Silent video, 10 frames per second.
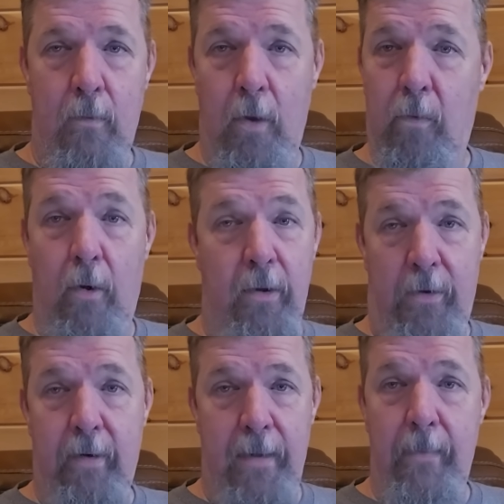World War
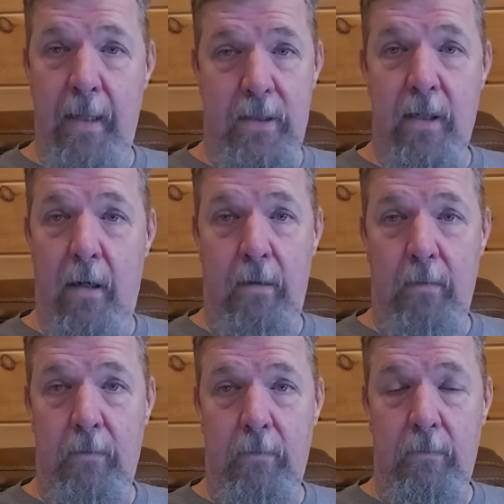III may start
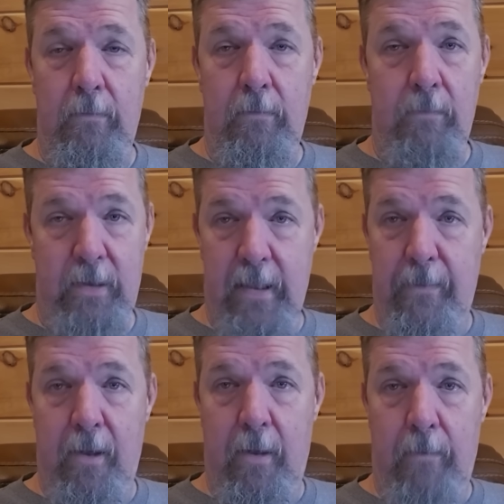
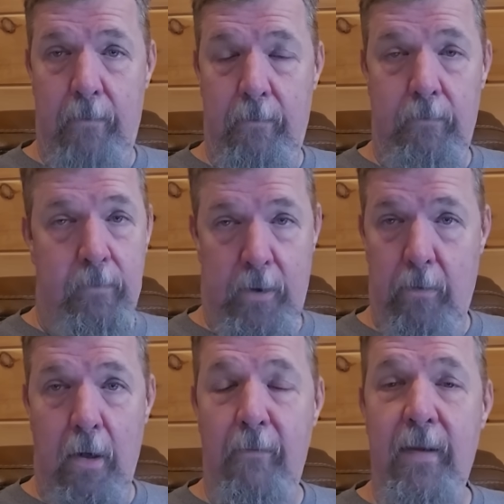similar.
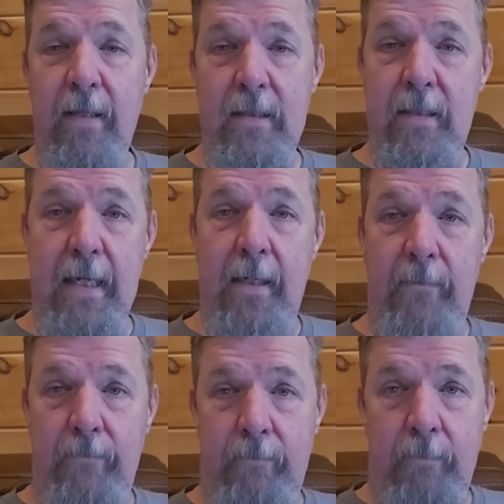Don't know if this is it,
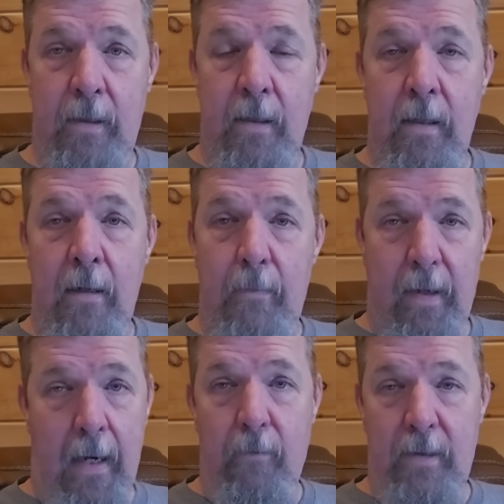
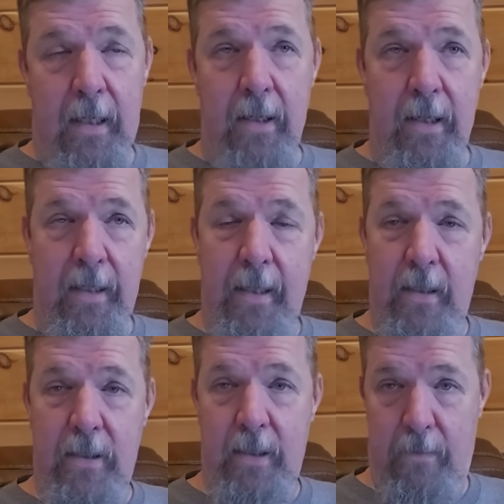but I will tell you
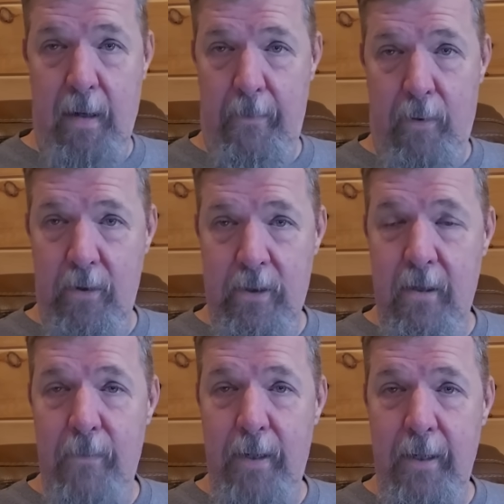this, in my
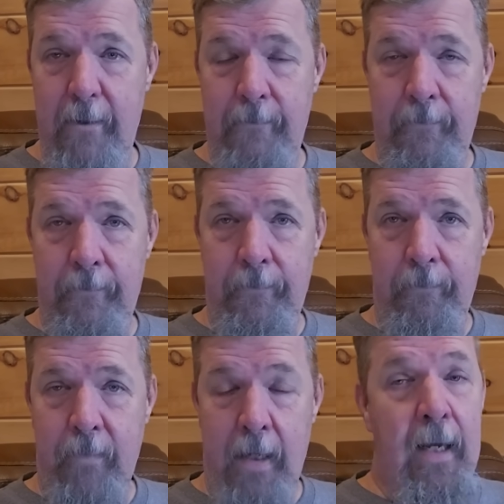personal opinion,
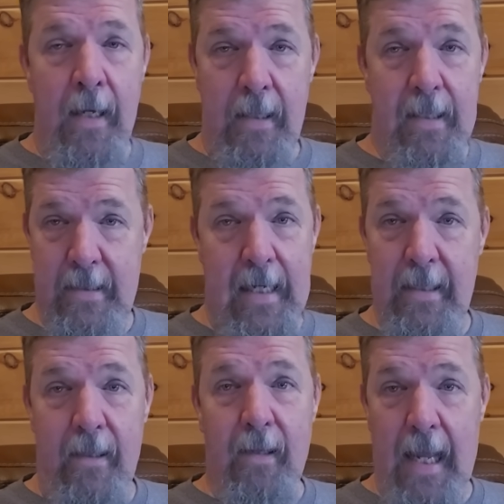this
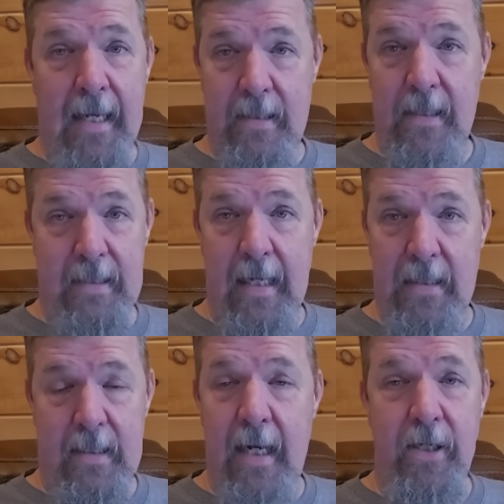ain't the last
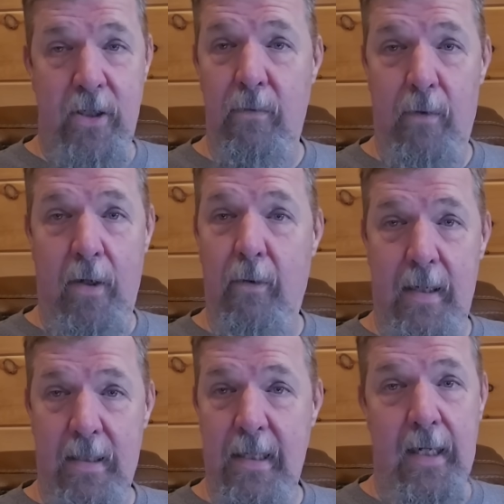assassination we're going
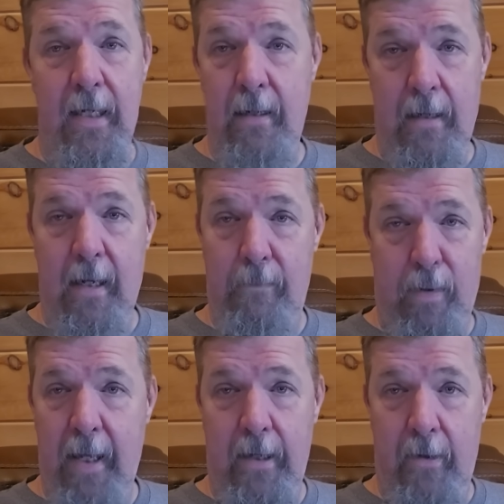to see on
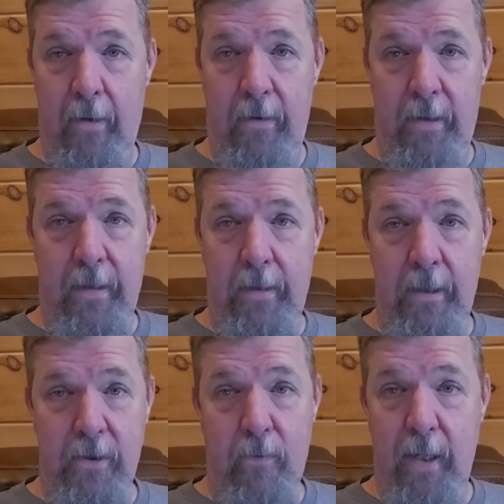planet Earth
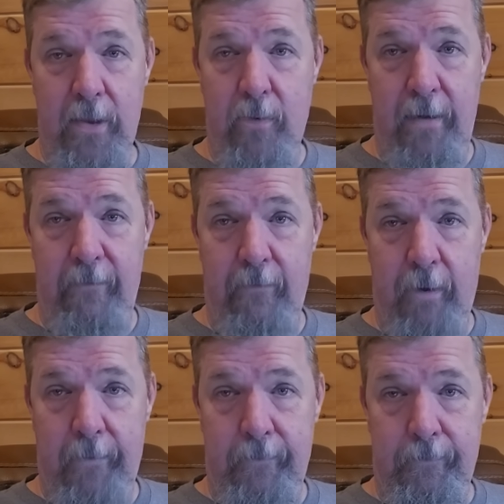in
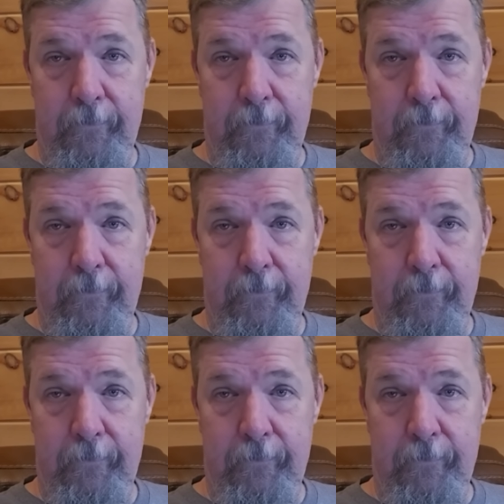2024.